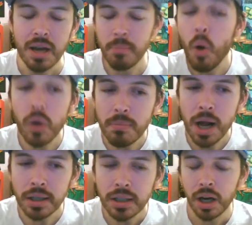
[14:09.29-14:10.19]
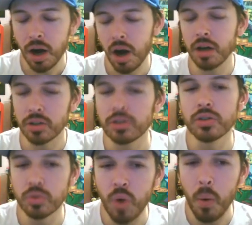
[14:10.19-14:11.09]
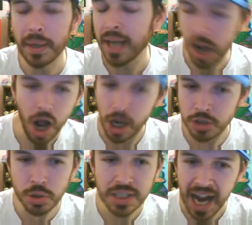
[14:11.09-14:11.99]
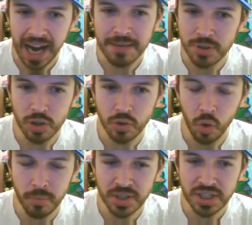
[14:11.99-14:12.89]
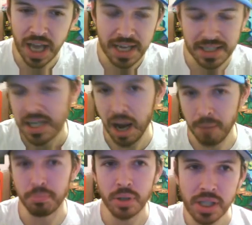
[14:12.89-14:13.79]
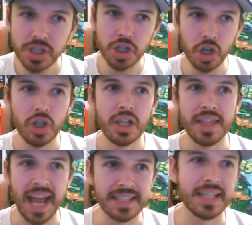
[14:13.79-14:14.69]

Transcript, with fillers: Pokemon are growing a hundred times their normal size. I'm pretty sure that's